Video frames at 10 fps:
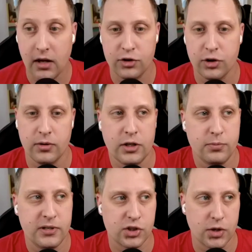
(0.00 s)
dude, you'd
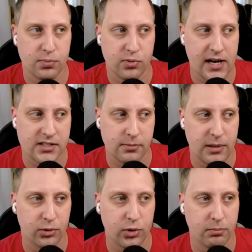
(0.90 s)
be surprised. The
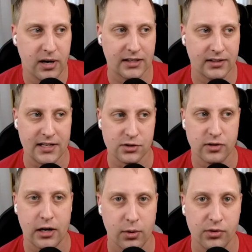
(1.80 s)
people doing podcasts are
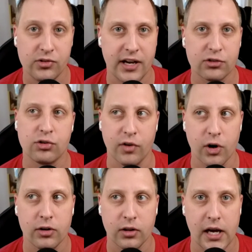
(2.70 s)
not always the extrovert.
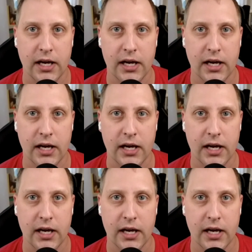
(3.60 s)
Like,